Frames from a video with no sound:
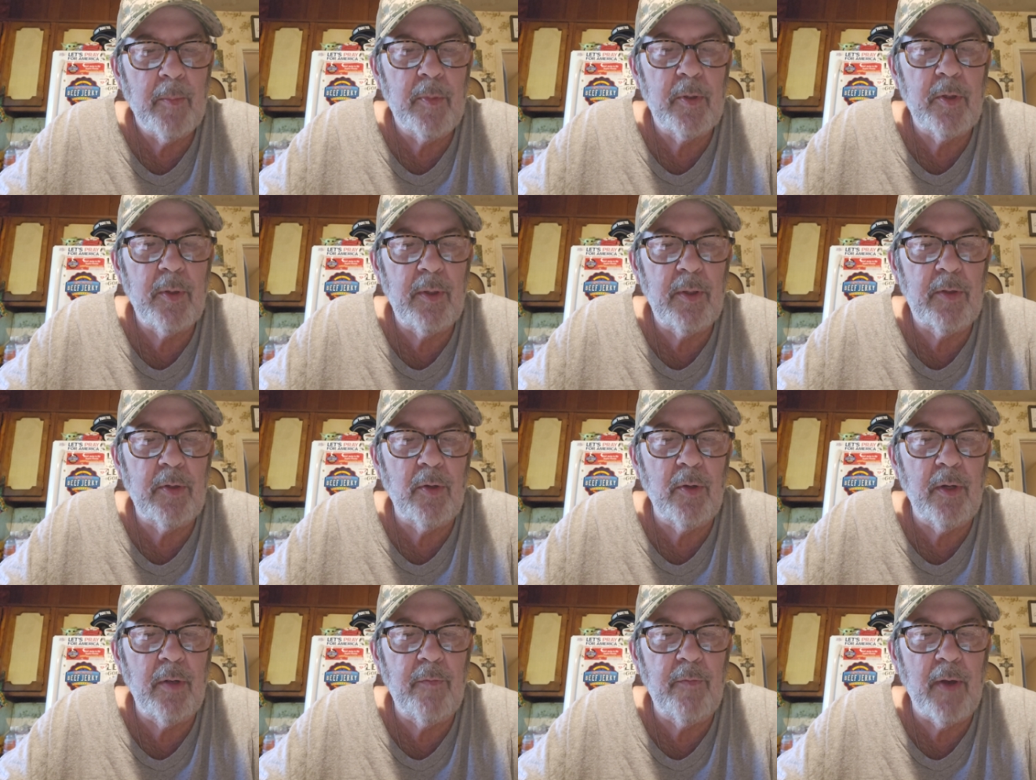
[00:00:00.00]
between
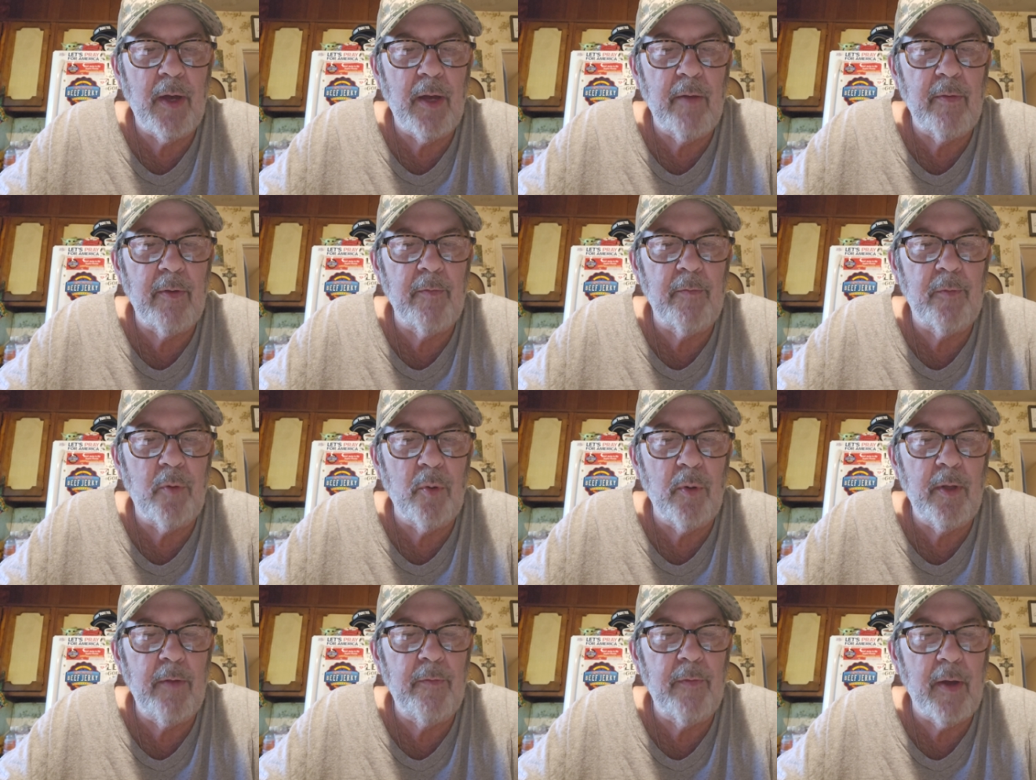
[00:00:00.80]
35 and
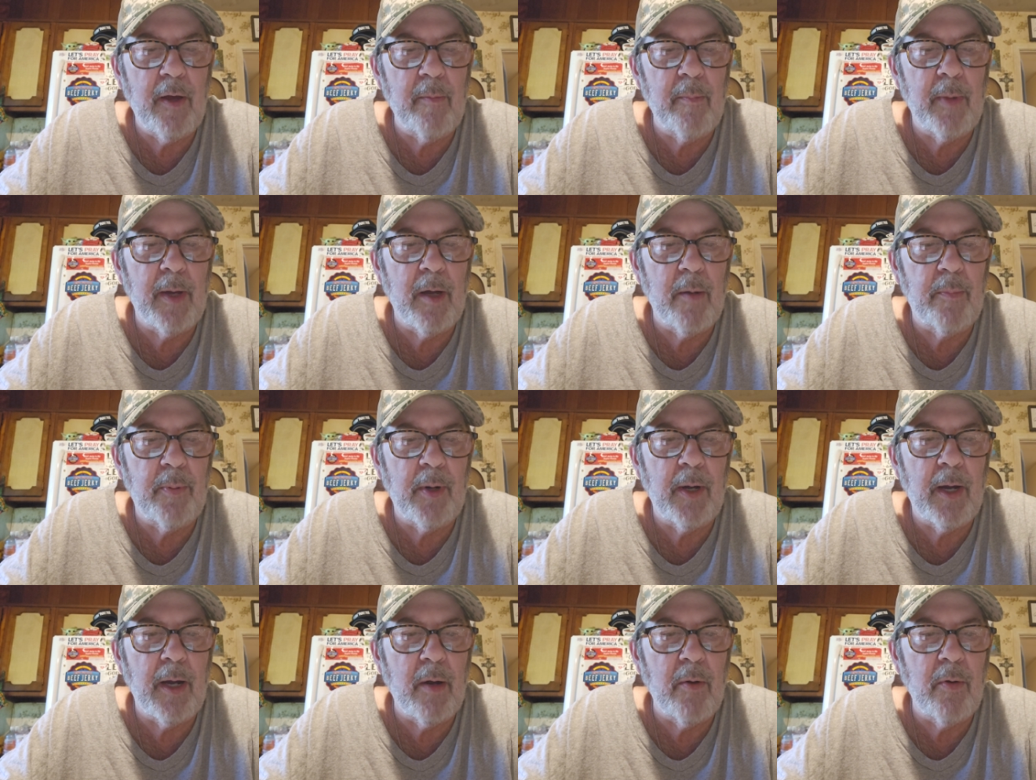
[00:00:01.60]
45 mile
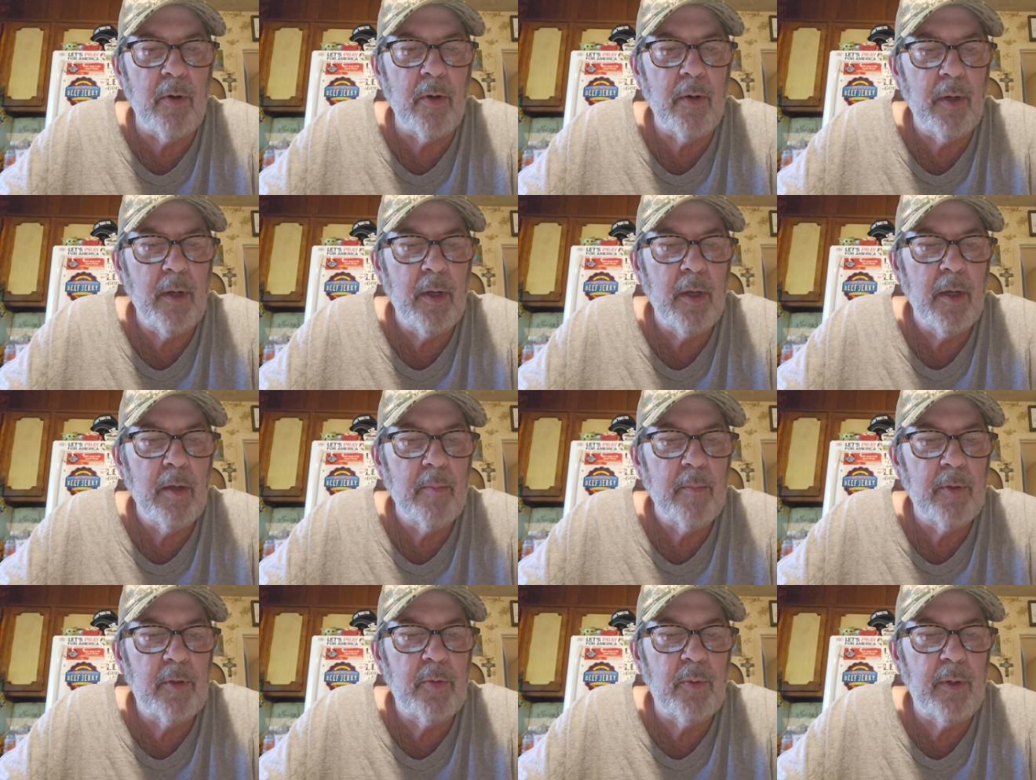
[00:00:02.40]
per hour,
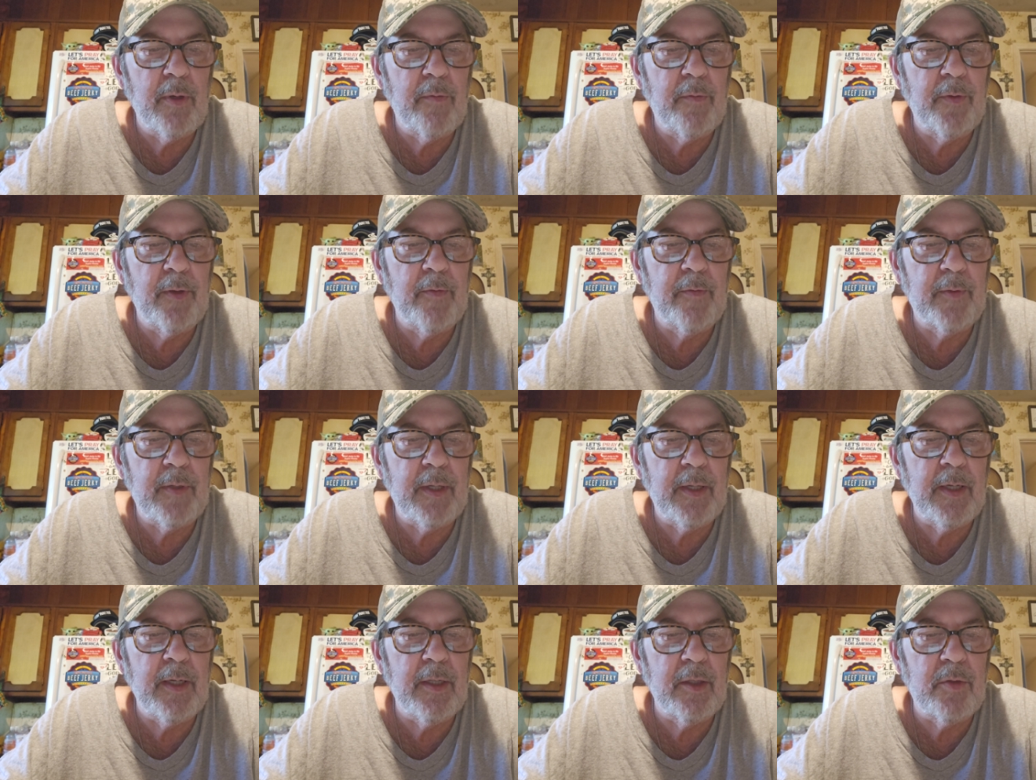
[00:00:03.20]
between
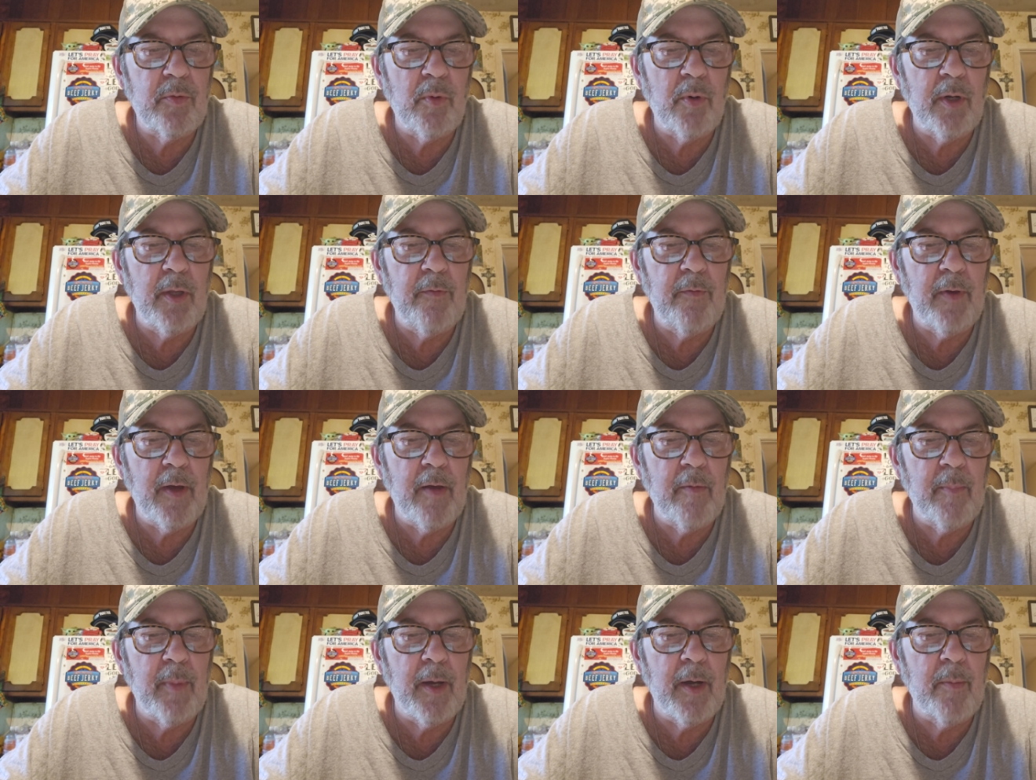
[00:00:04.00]
15 and
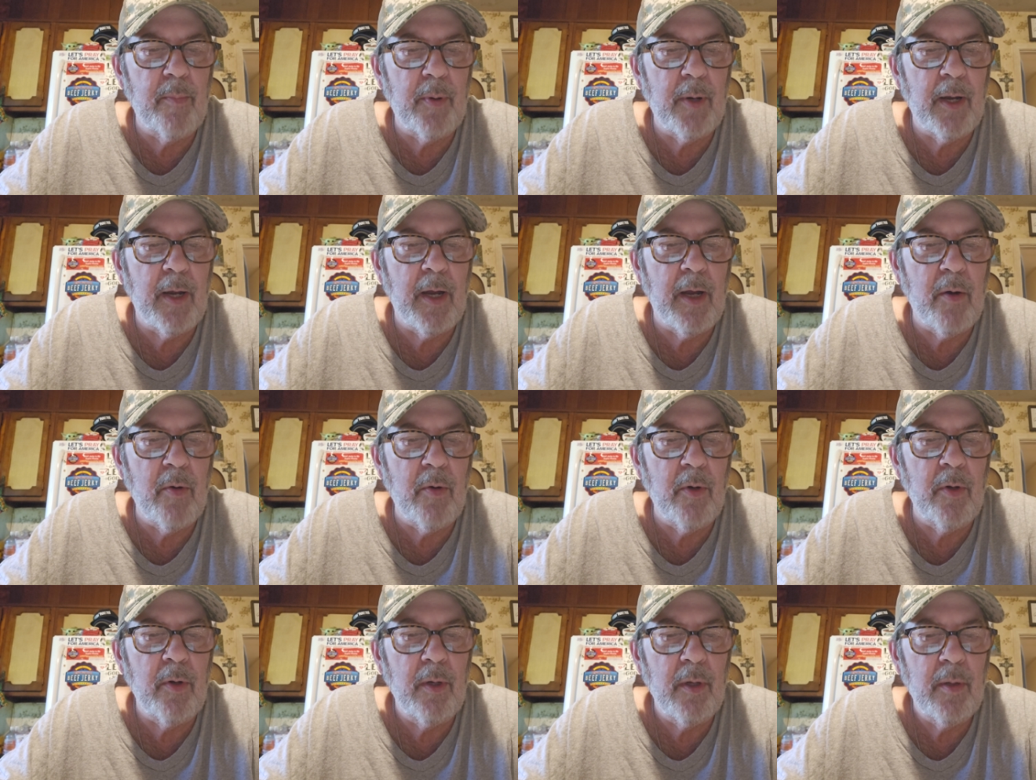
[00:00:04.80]
25 mile per
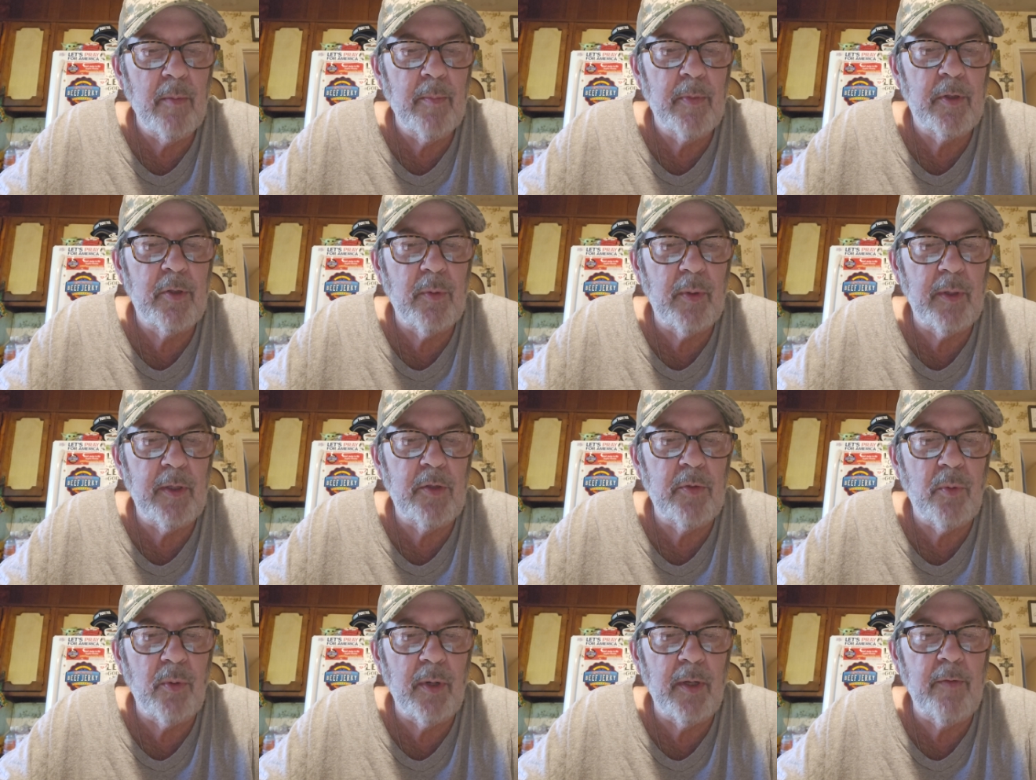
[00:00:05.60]
hour,
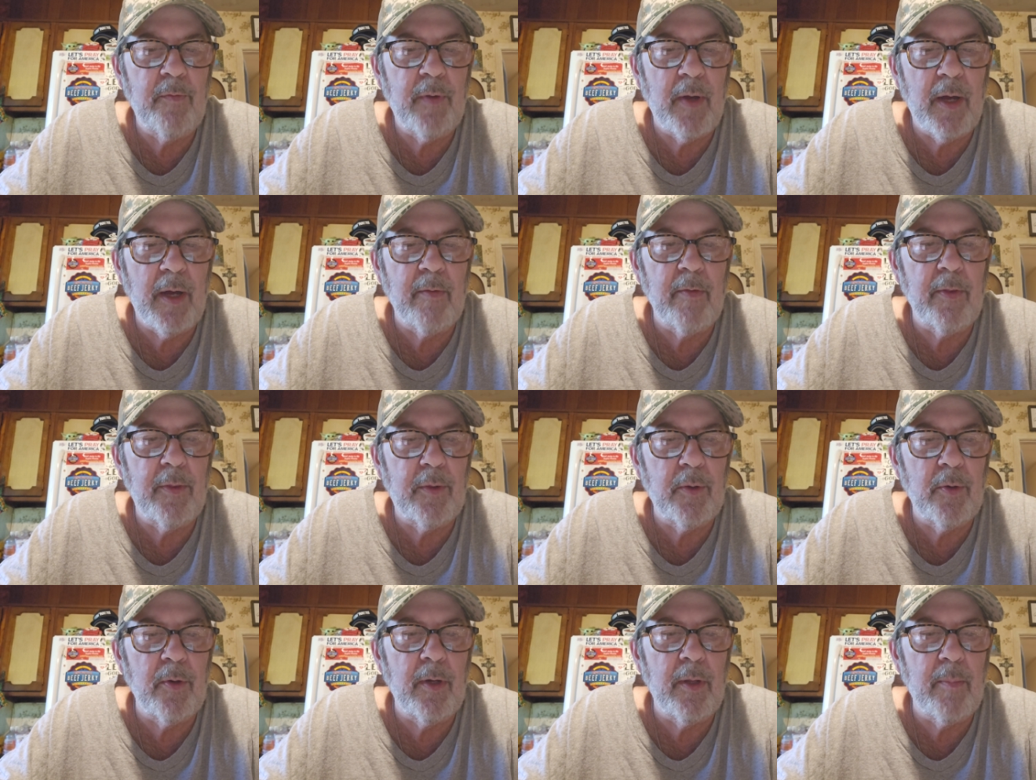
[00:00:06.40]
between 25 and
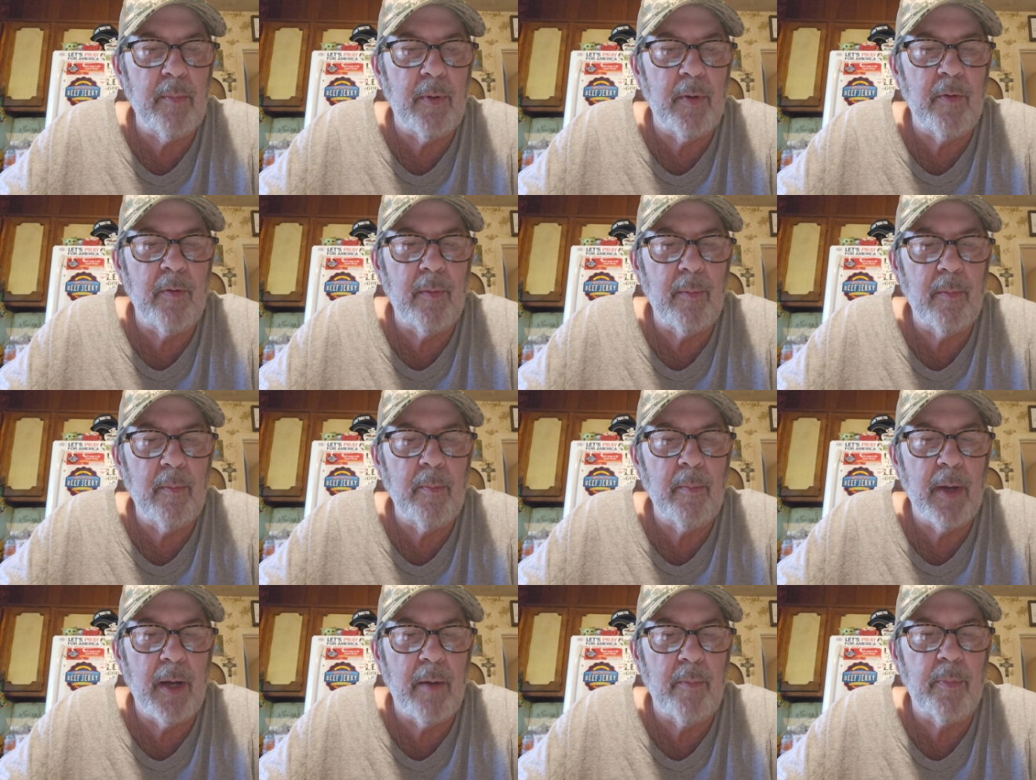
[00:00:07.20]
30
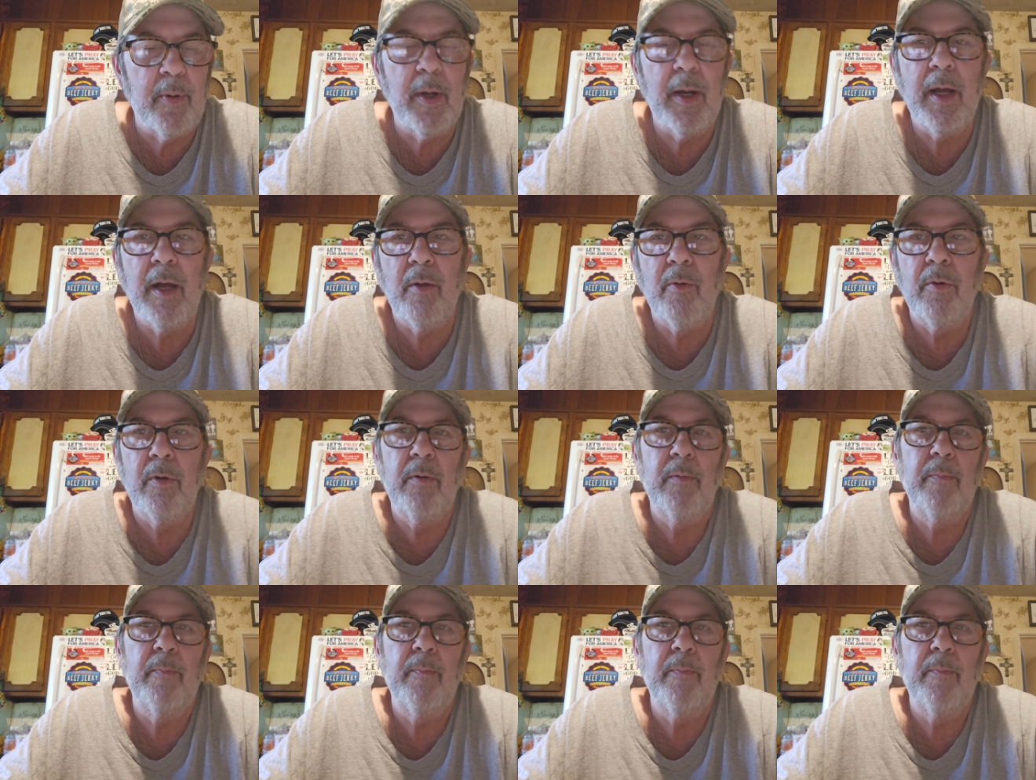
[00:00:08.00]
mile per hour